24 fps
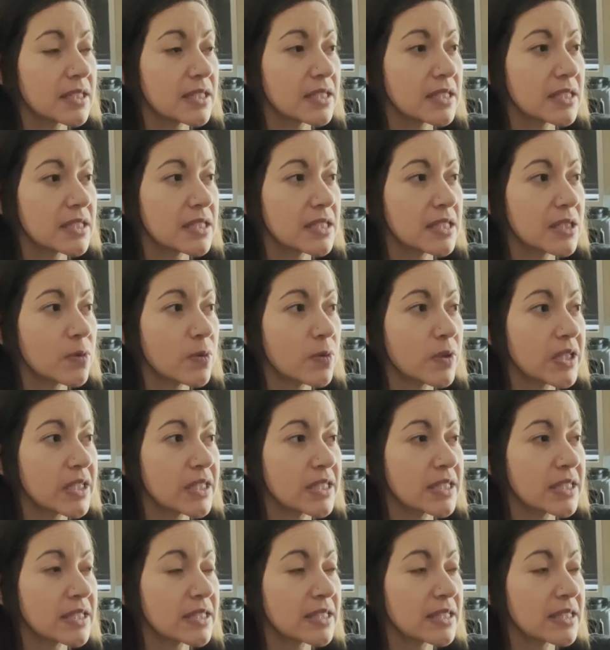She
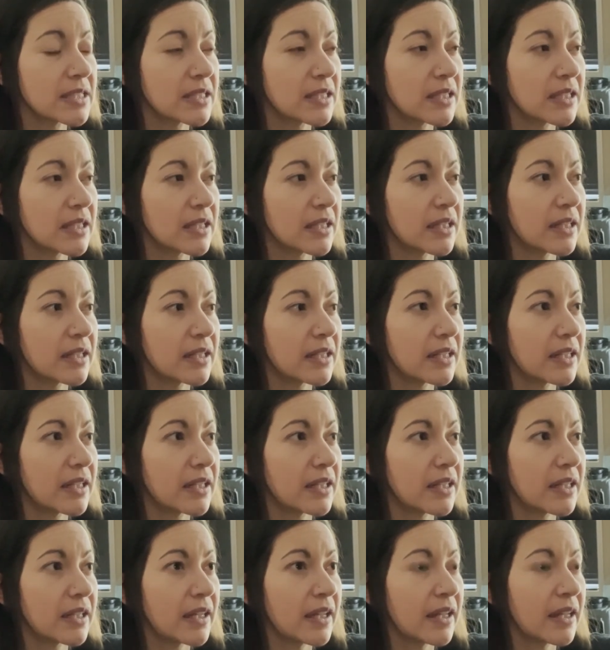was
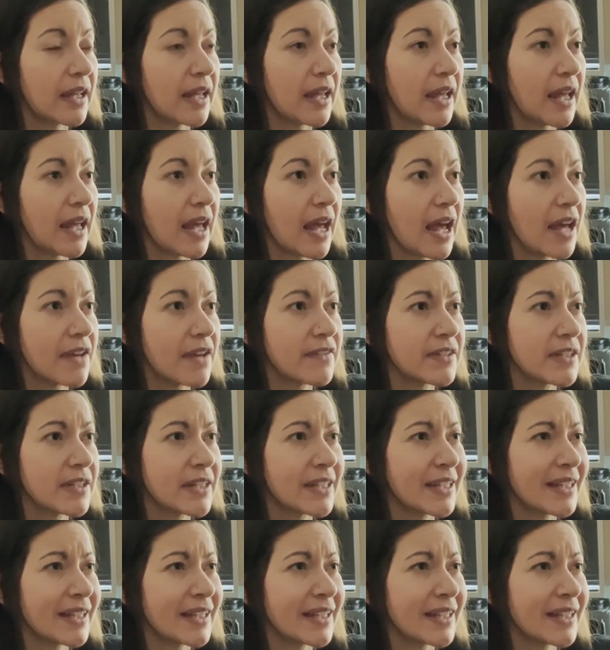having